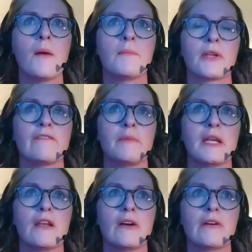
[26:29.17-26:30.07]
but I've
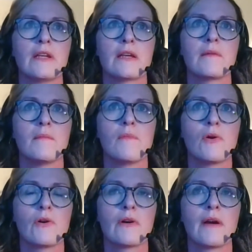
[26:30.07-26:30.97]
been learning
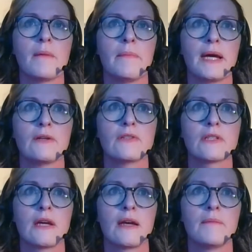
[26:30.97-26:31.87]
more about
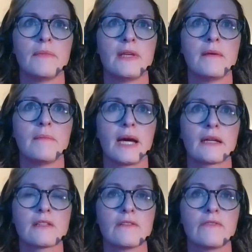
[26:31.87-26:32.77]
the
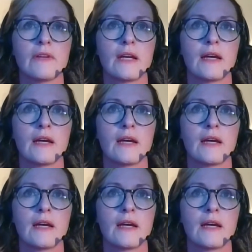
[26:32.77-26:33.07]
impact of